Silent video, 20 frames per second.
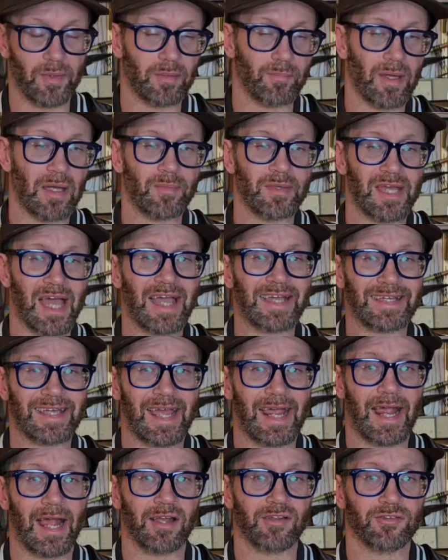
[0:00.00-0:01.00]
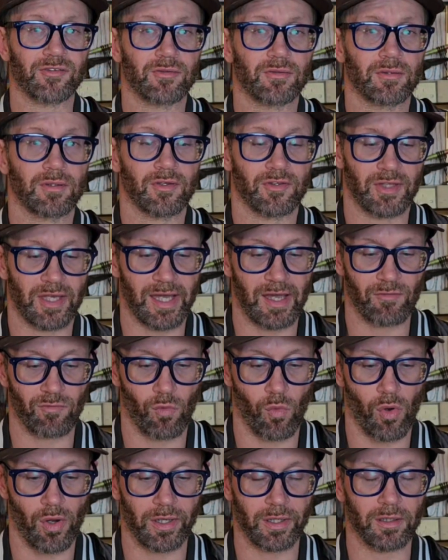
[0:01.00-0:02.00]
I mean, maybe I can't because I
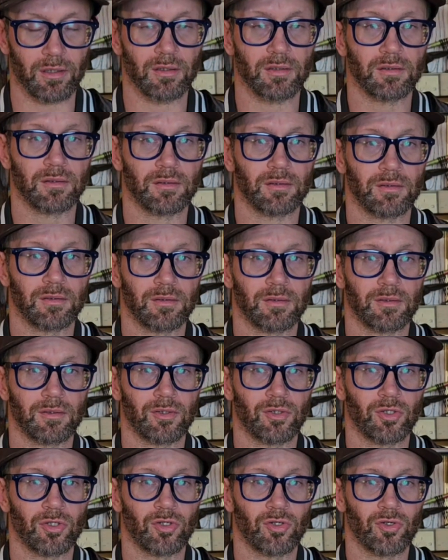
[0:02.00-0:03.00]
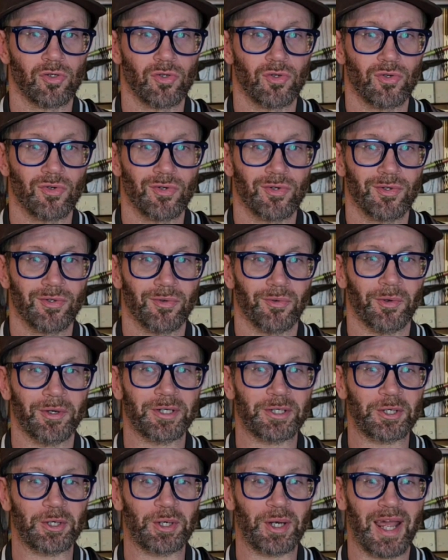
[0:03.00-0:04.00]
have one
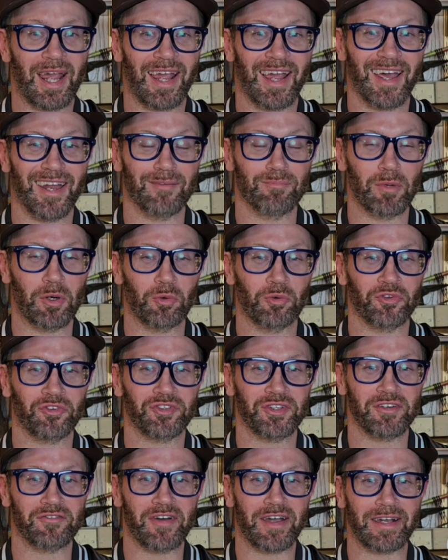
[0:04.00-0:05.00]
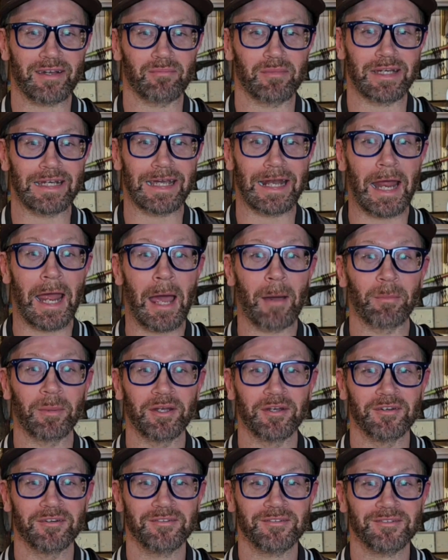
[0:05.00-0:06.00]
good hand, but we'll see if I can make it
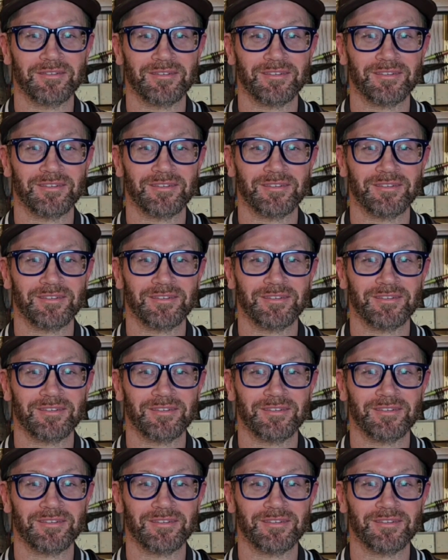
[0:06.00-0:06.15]
happen.